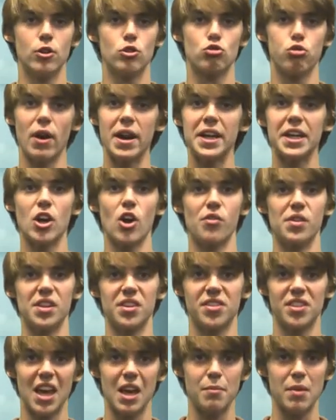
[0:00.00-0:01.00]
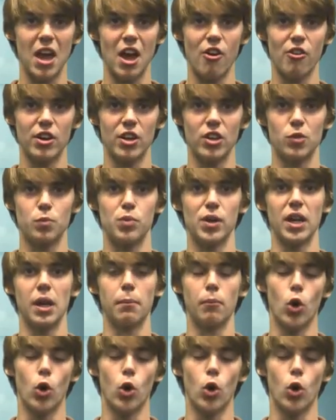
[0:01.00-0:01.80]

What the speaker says: training over the same areas, bringing